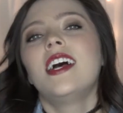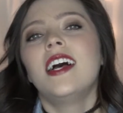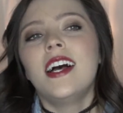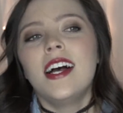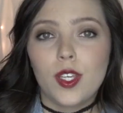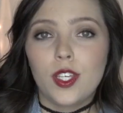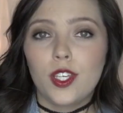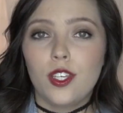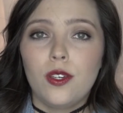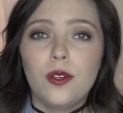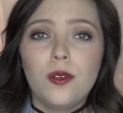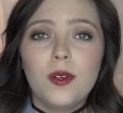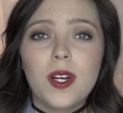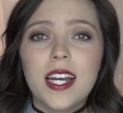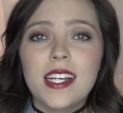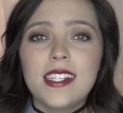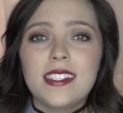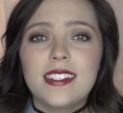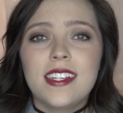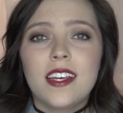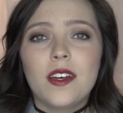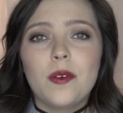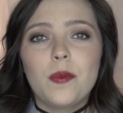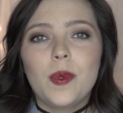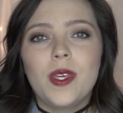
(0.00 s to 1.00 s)
You guys
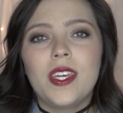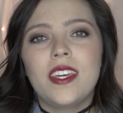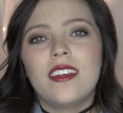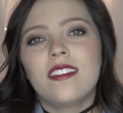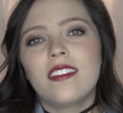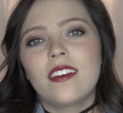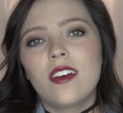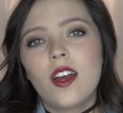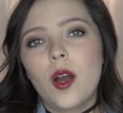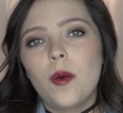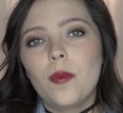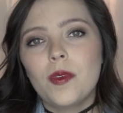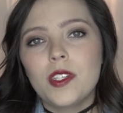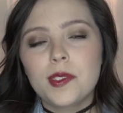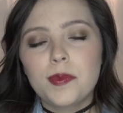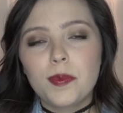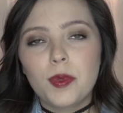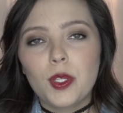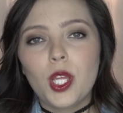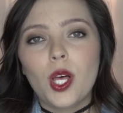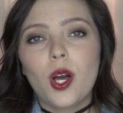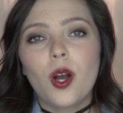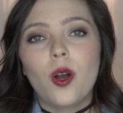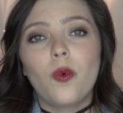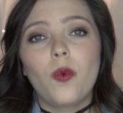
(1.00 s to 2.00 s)
tell me in the comments
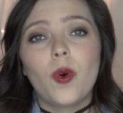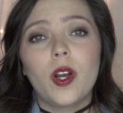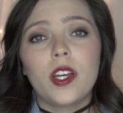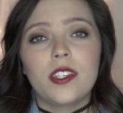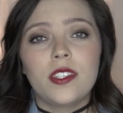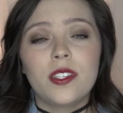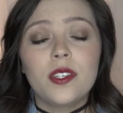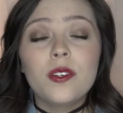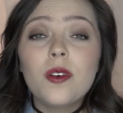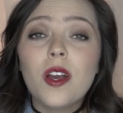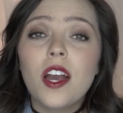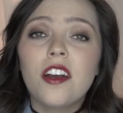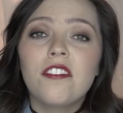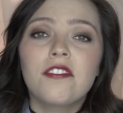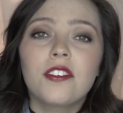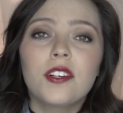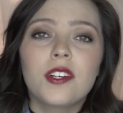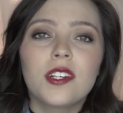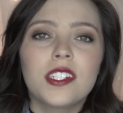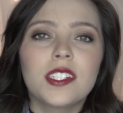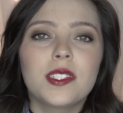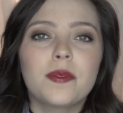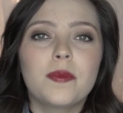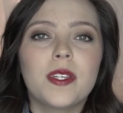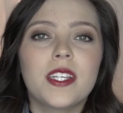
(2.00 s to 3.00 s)
below what you got for
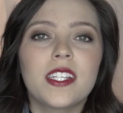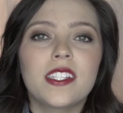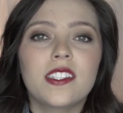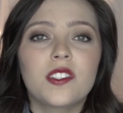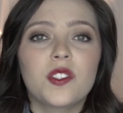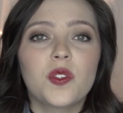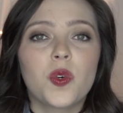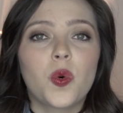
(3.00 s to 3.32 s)
Christmas